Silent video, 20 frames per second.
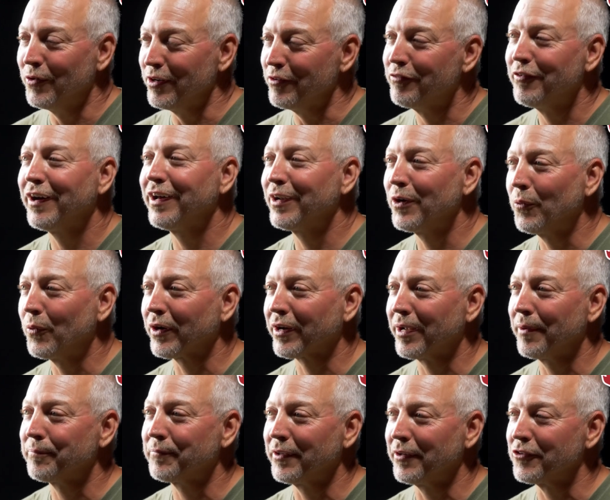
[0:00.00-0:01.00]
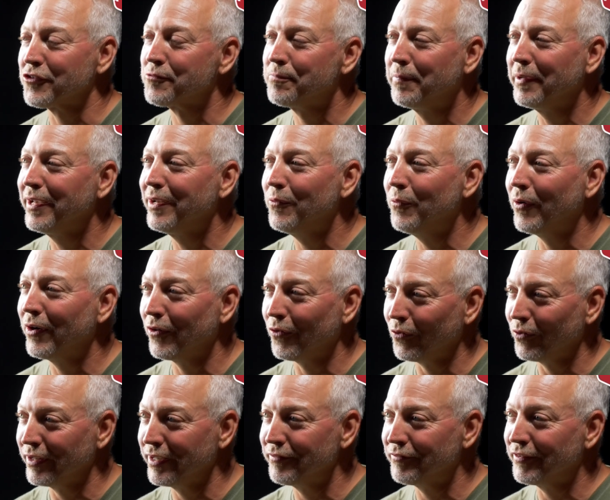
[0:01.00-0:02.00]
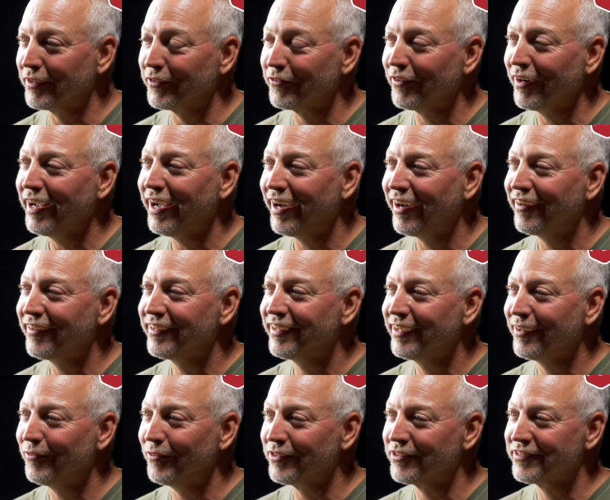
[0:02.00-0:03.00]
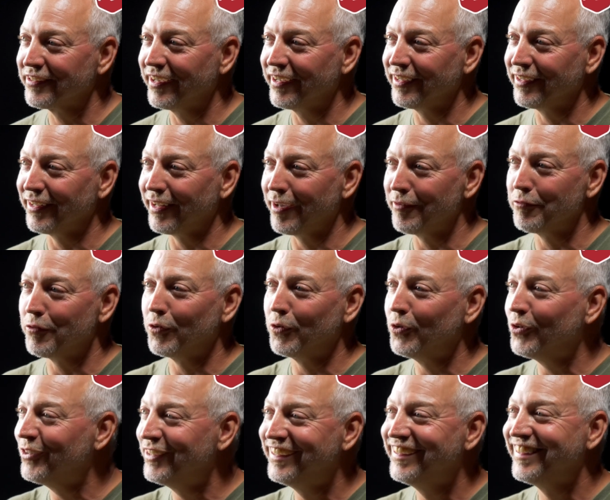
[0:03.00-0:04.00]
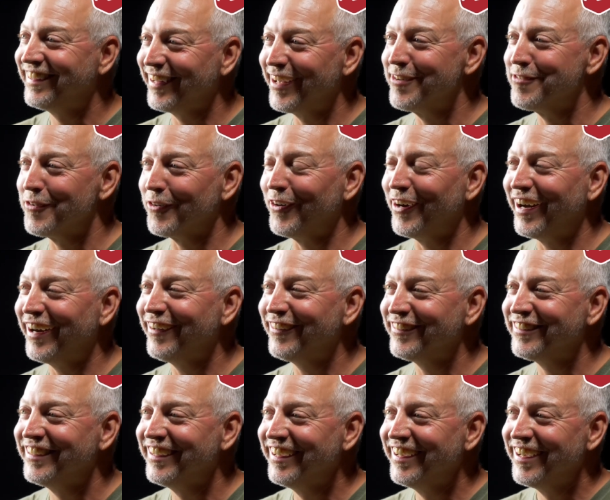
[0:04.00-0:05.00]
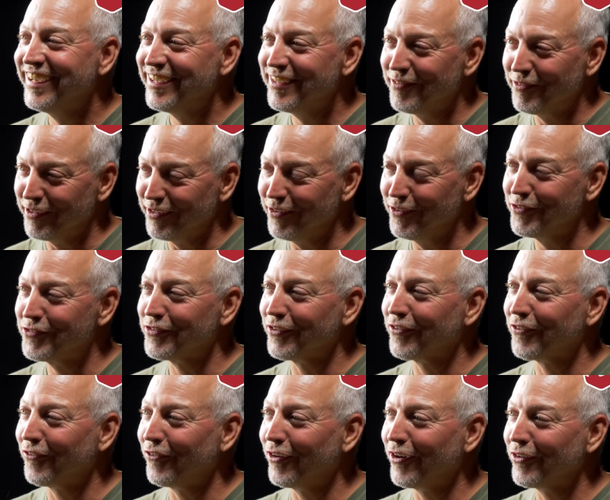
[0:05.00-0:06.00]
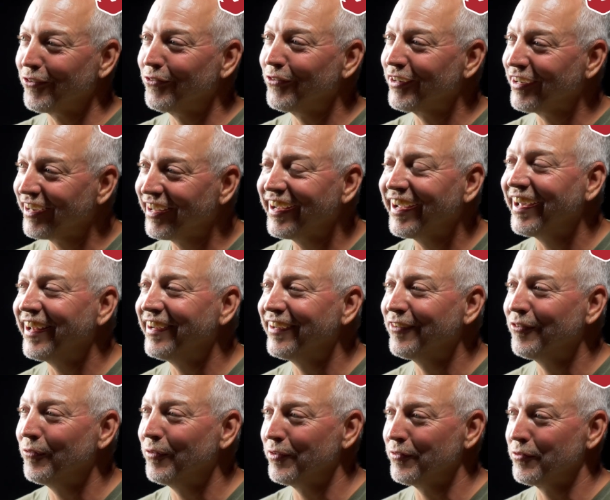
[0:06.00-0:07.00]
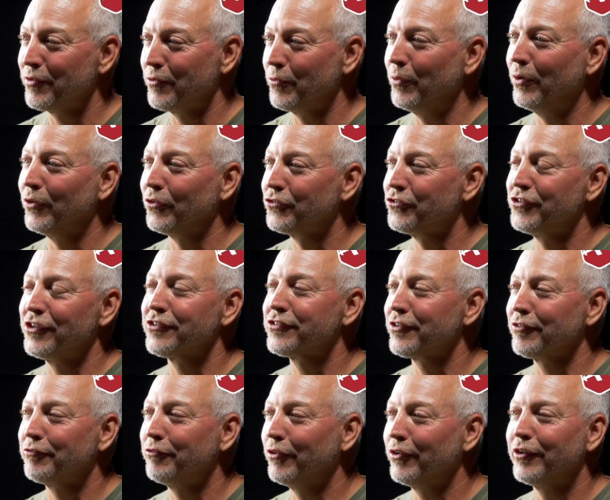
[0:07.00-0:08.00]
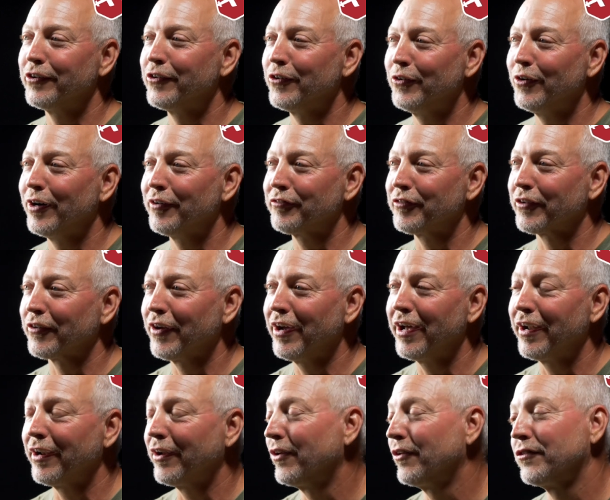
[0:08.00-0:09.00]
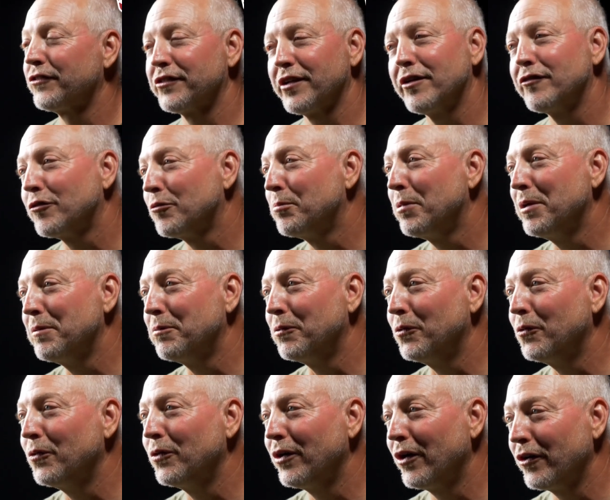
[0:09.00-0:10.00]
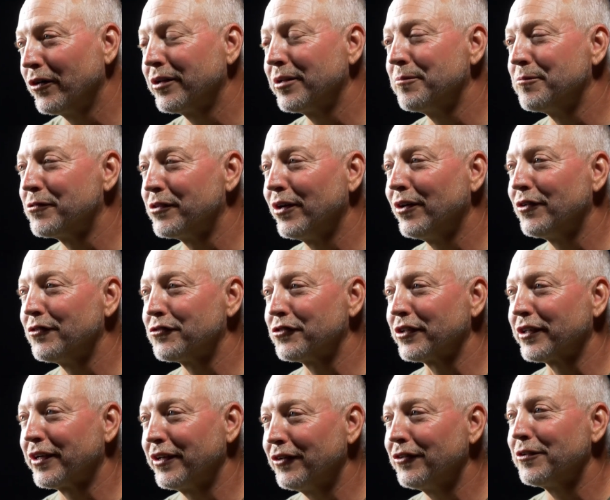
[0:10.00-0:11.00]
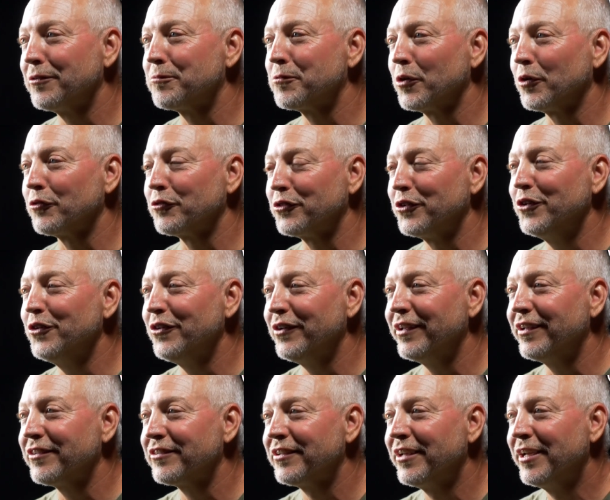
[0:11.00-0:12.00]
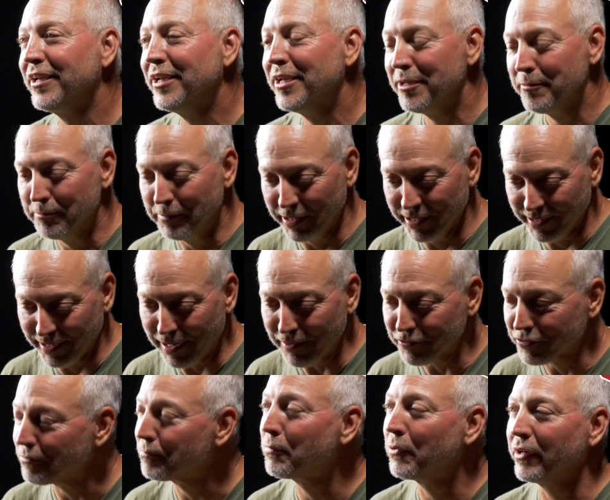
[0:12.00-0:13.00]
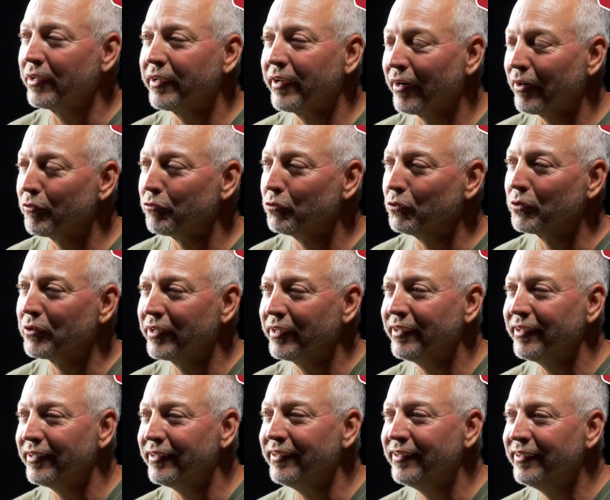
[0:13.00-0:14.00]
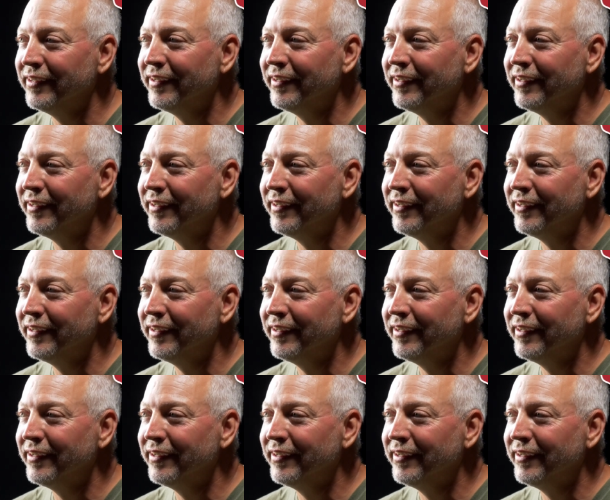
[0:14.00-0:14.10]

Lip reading: you finally work up to the speed where it'll leave the ground, it would say level out, reduce the throttle, and land. What if your wheel's just a foot or two off the ground? Several people hurt themselves or killed themselves doing this, but I was a pretty careful kid,